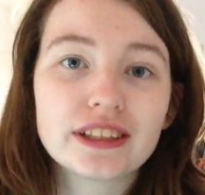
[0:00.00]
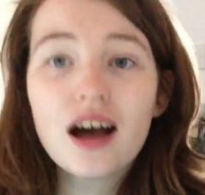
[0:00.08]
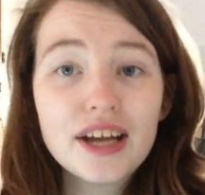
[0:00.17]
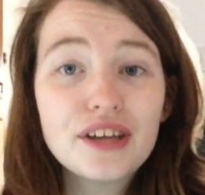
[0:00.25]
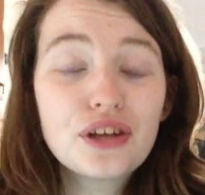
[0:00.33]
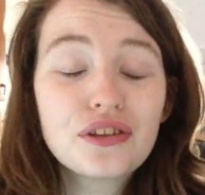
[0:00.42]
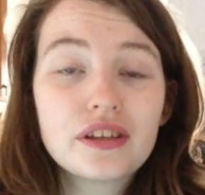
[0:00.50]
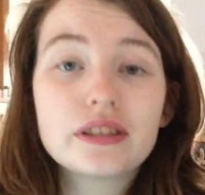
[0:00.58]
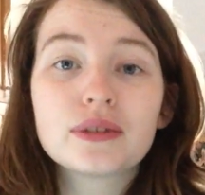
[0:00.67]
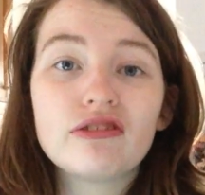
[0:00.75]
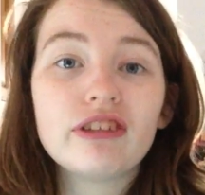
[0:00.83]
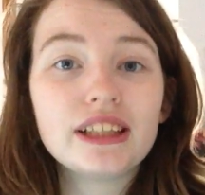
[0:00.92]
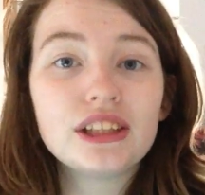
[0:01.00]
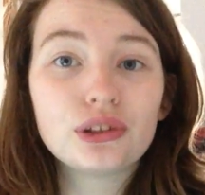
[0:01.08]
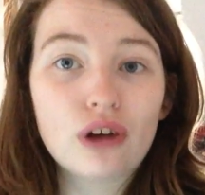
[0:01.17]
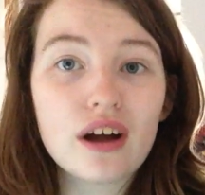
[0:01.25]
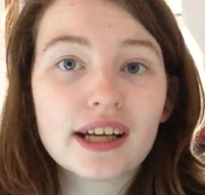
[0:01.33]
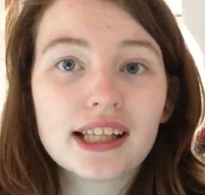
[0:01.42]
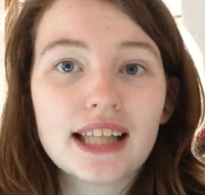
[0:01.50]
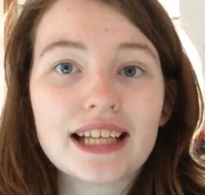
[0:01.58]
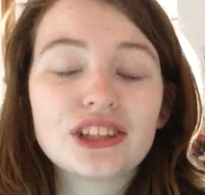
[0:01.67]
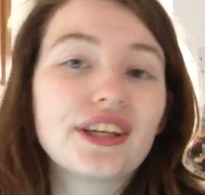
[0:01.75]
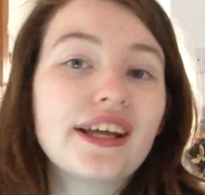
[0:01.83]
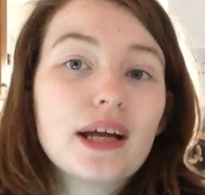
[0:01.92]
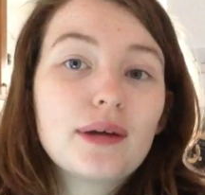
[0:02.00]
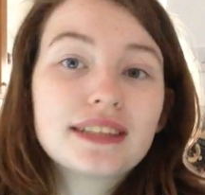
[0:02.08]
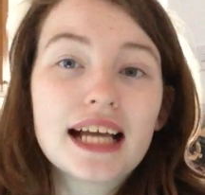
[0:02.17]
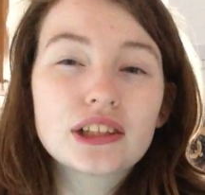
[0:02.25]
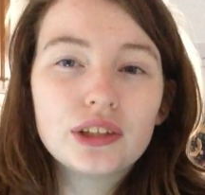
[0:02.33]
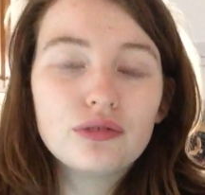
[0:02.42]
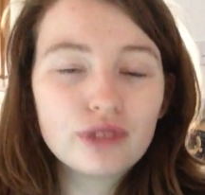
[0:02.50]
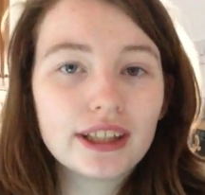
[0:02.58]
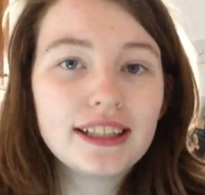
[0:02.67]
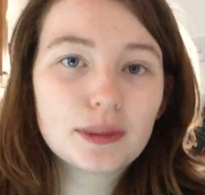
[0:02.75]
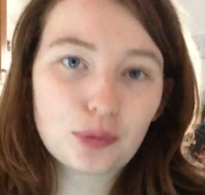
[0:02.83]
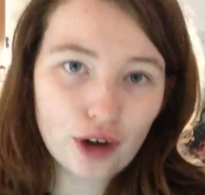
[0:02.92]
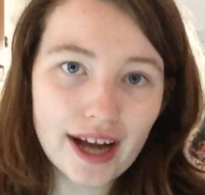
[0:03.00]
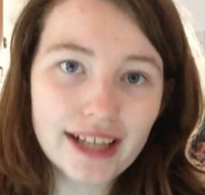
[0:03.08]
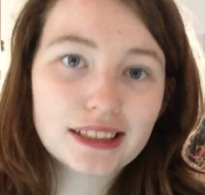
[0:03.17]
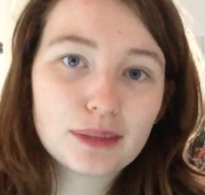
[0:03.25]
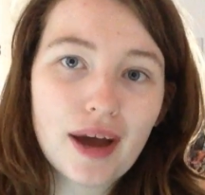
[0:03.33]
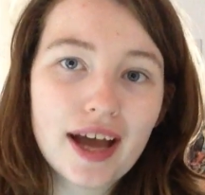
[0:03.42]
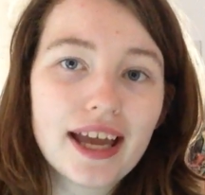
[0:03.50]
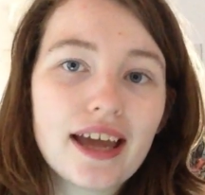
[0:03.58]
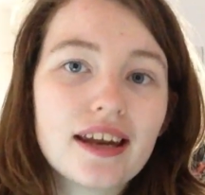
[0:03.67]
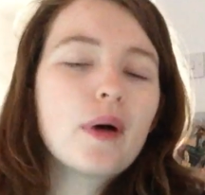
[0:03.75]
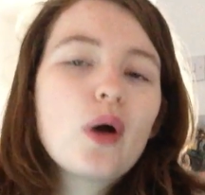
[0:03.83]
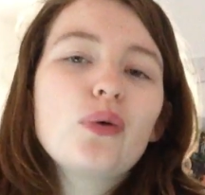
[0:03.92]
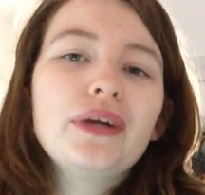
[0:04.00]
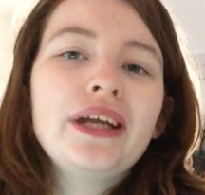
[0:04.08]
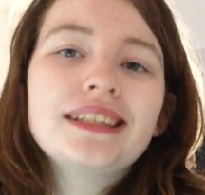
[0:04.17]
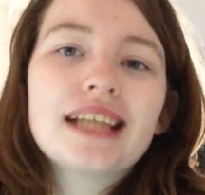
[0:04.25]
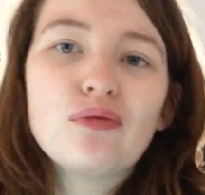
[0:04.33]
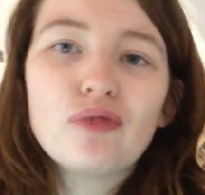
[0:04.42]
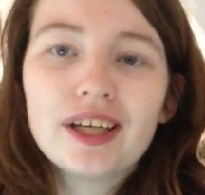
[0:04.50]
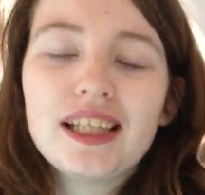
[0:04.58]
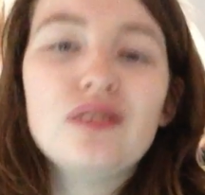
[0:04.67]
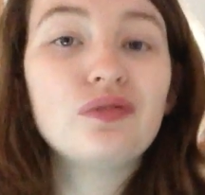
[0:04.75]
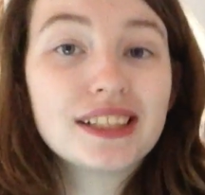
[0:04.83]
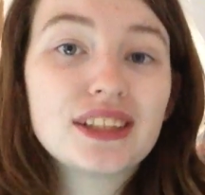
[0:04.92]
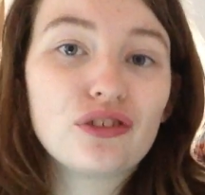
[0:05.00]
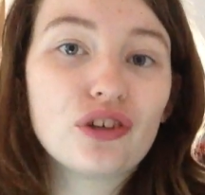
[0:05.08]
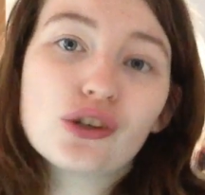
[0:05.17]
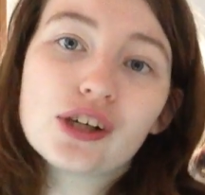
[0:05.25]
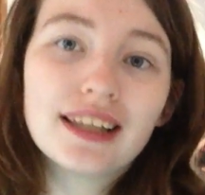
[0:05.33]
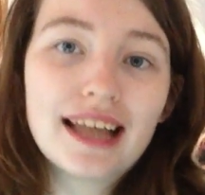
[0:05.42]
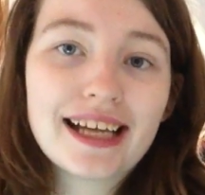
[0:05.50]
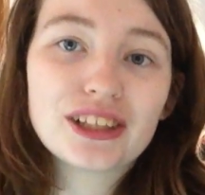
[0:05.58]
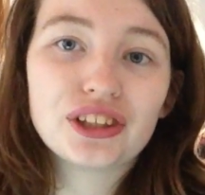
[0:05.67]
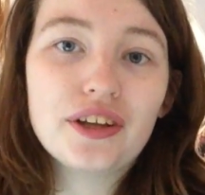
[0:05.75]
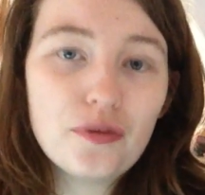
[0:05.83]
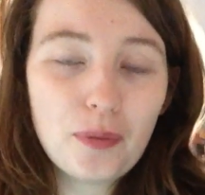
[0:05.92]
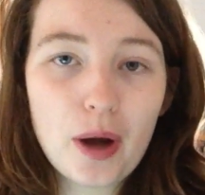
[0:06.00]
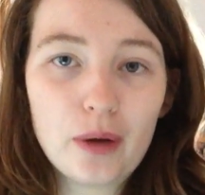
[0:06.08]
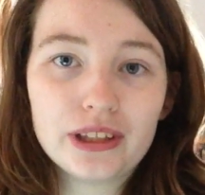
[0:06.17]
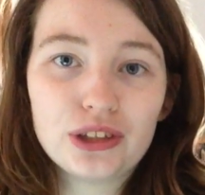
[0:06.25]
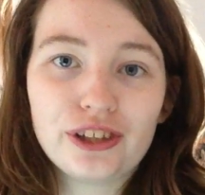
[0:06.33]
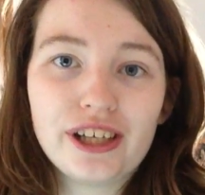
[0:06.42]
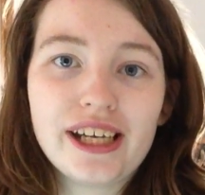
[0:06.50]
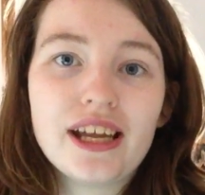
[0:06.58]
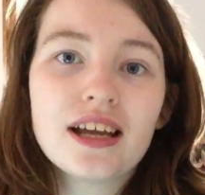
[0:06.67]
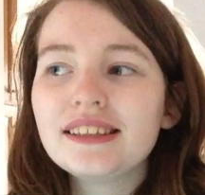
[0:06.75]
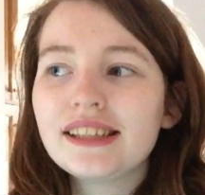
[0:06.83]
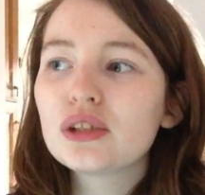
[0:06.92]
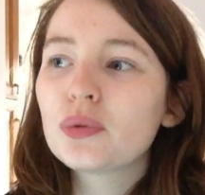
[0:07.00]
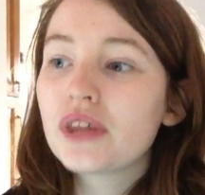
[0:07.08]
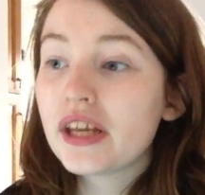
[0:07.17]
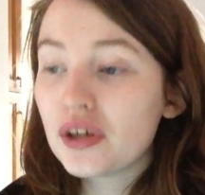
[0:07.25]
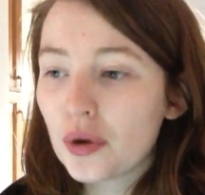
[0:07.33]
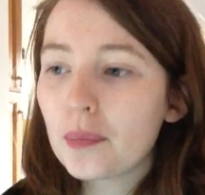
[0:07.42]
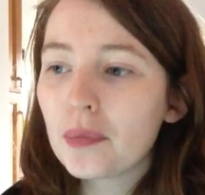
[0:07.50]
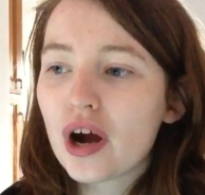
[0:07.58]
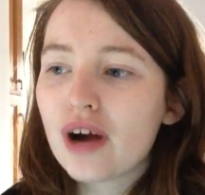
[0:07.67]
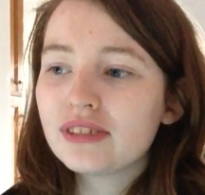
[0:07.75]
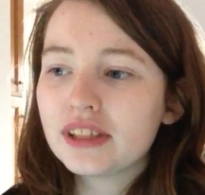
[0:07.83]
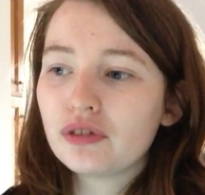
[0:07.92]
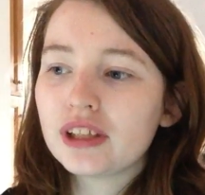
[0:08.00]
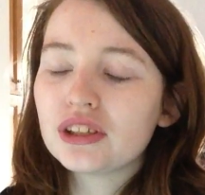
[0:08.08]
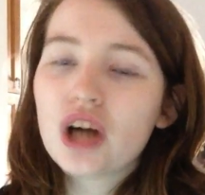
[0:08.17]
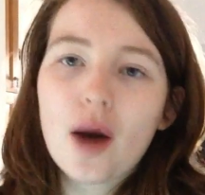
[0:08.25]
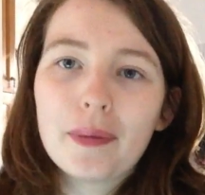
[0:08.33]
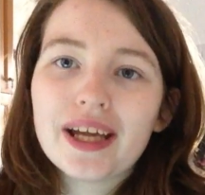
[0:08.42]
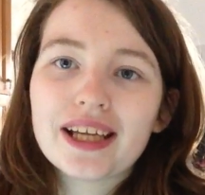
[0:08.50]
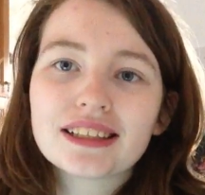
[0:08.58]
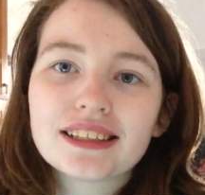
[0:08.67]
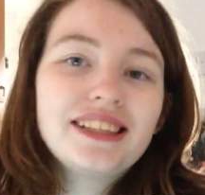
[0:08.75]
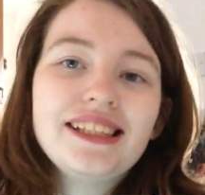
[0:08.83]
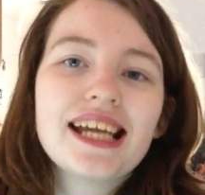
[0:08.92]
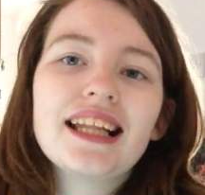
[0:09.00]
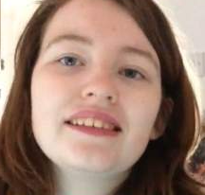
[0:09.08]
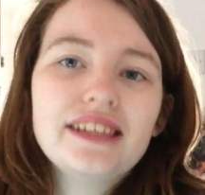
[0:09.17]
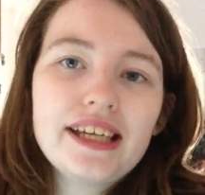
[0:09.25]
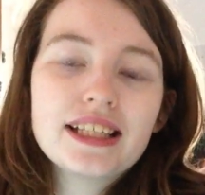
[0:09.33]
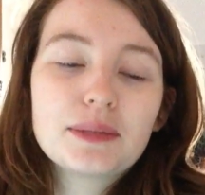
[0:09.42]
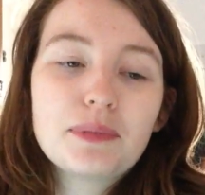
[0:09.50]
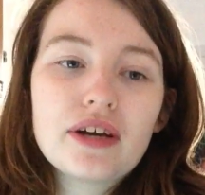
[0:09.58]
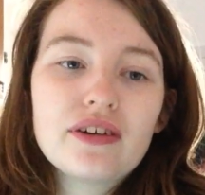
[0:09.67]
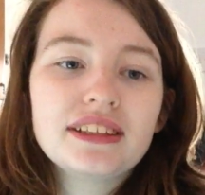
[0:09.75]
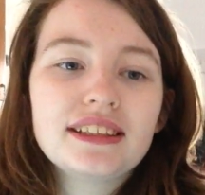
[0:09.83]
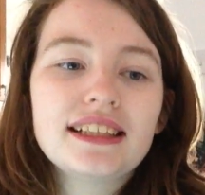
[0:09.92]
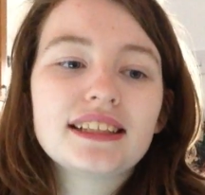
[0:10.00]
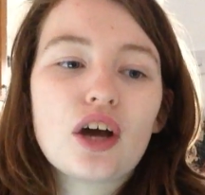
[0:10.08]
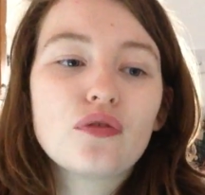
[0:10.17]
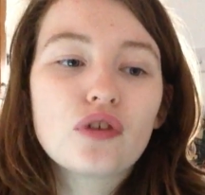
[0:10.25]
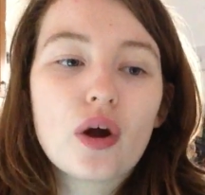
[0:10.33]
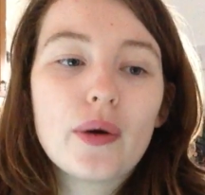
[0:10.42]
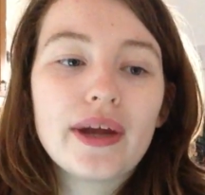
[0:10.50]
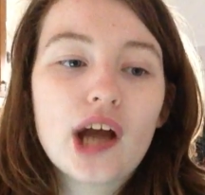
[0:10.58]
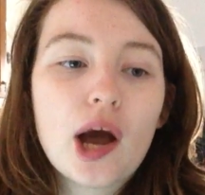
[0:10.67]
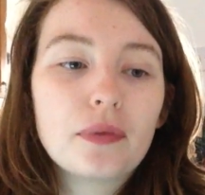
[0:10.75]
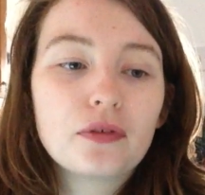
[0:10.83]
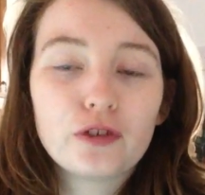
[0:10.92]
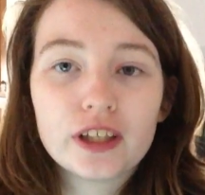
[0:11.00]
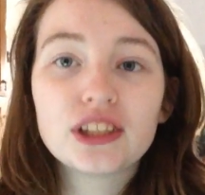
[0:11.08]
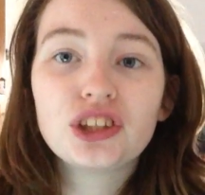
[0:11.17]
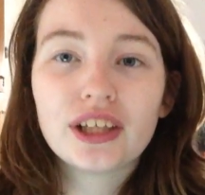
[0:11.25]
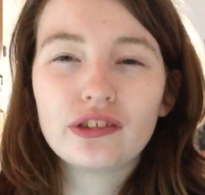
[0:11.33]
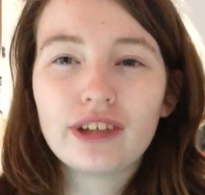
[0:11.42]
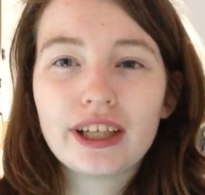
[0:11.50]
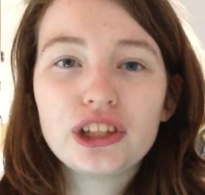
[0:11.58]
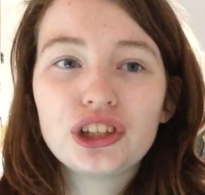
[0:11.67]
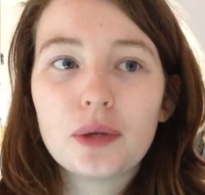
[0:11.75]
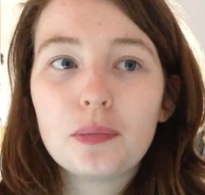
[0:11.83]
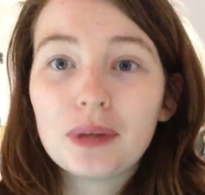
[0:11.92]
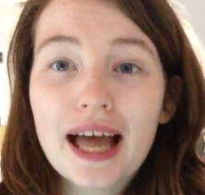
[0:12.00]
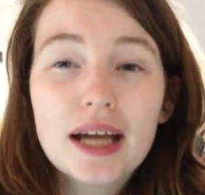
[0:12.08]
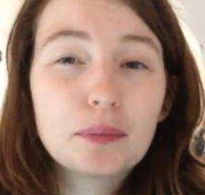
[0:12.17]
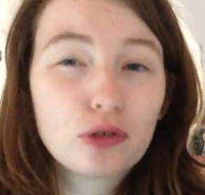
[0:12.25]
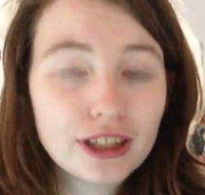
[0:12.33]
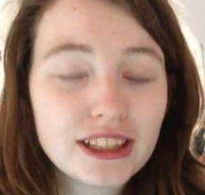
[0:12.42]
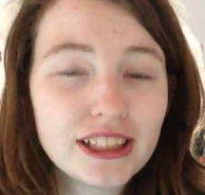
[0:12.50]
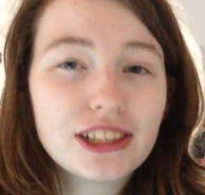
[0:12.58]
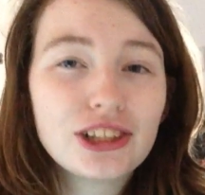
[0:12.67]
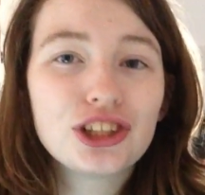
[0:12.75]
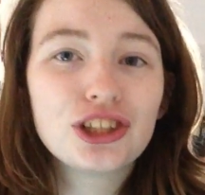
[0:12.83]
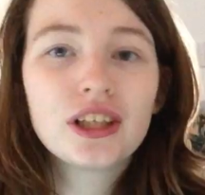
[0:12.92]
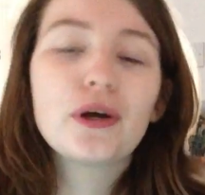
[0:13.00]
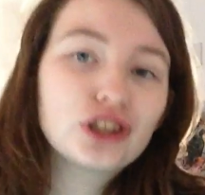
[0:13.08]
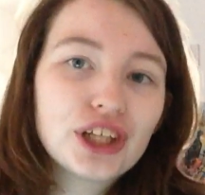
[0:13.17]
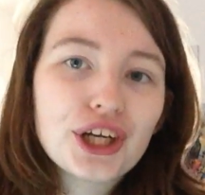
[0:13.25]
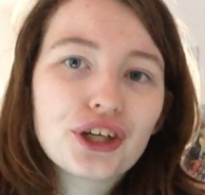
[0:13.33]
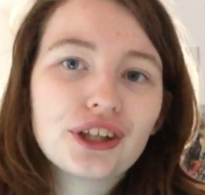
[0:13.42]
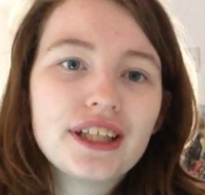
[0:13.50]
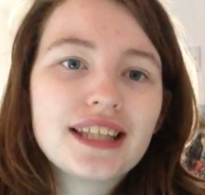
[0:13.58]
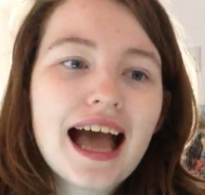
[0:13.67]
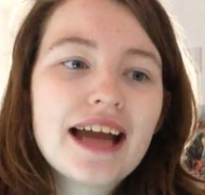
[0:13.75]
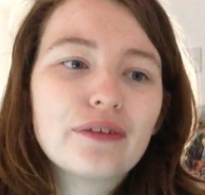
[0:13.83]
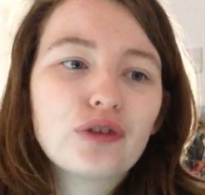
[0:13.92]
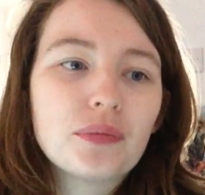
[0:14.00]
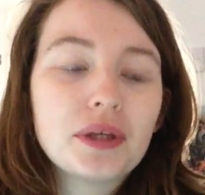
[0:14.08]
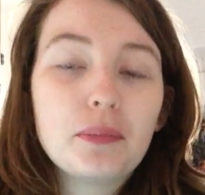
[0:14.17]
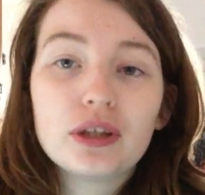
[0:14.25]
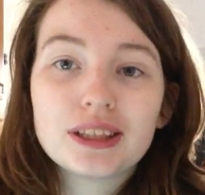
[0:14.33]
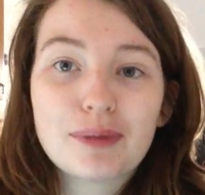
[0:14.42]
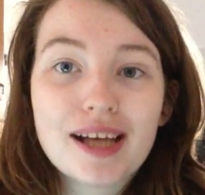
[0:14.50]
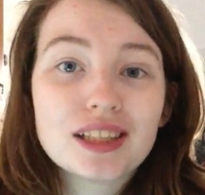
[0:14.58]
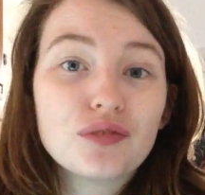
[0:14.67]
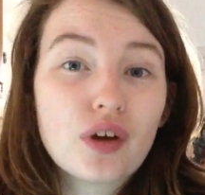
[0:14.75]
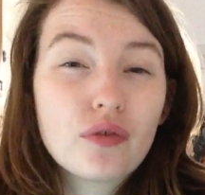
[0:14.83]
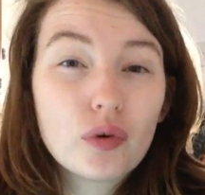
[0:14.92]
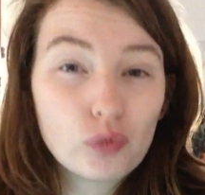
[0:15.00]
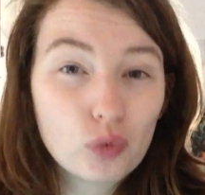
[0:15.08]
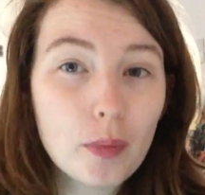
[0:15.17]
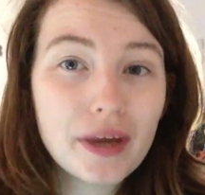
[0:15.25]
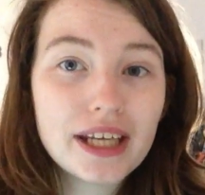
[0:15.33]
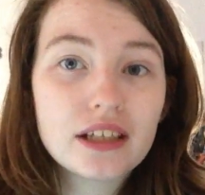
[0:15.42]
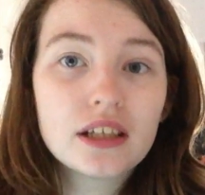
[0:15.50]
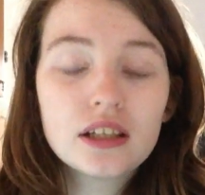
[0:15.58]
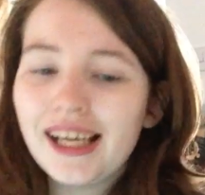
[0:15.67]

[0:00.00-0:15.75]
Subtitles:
I thought this was a really strong collection, and I was actually really surprised by it. Bone is a really visceral collection of poetry, and it deals with a number of different topics, detailing the experiences of growing up first-generation Black British, particularly that from the perspective of a woman.